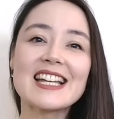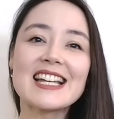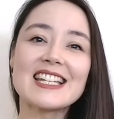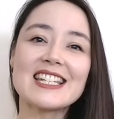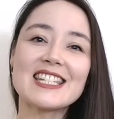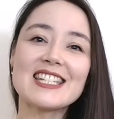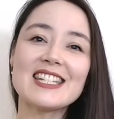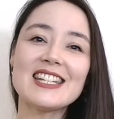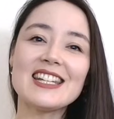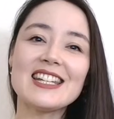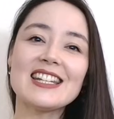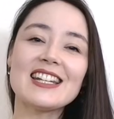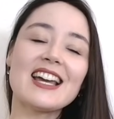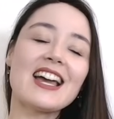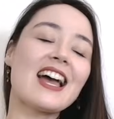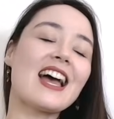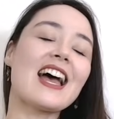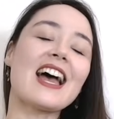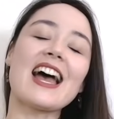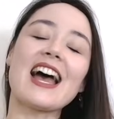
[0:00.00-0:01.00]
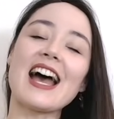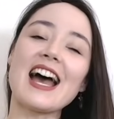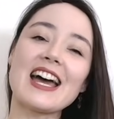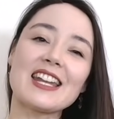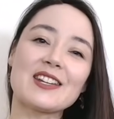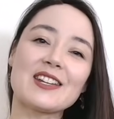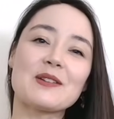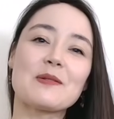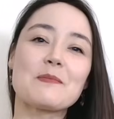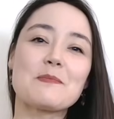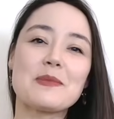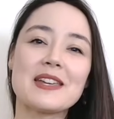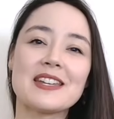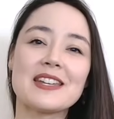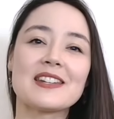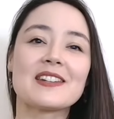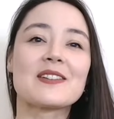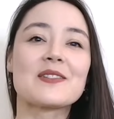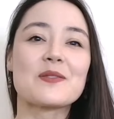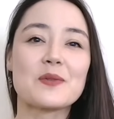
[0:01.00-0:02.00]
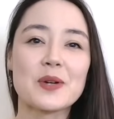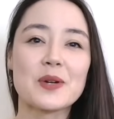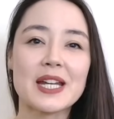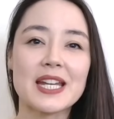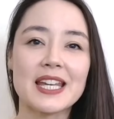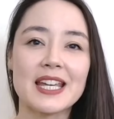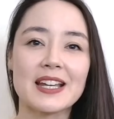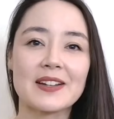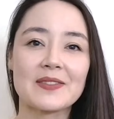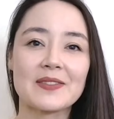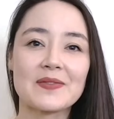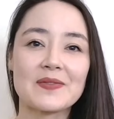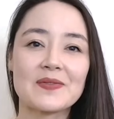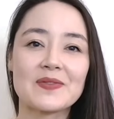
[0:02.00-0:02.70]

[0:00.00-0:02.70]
Jean hadn't been reading.